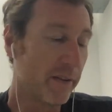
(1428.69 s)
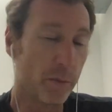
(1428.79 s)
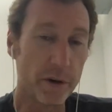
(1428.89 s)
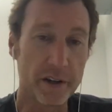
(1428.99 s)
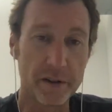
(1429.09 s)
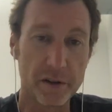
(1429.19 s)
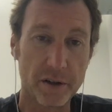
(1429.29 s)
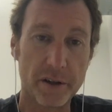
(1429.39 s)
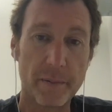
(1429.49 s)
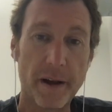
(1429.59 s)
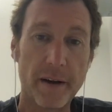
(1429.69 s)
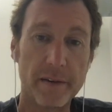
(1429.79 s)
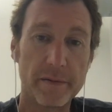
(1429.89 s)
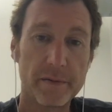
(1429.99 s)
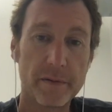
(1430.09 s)
if we're concerned
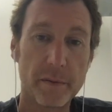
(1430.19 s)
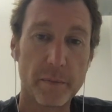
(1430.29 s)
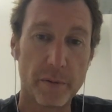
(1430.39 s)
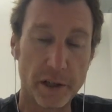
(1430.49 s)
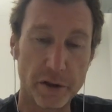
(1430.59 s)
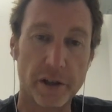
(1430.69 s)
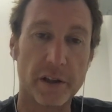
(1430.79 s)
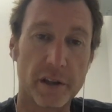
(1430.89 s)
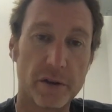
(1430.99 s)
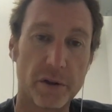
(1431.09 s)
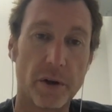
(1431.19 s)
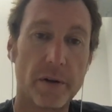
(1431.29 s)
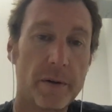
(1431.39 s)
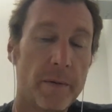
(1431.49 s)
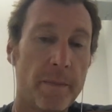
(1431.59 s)
about blood sugar
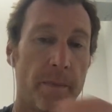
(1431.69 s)
control?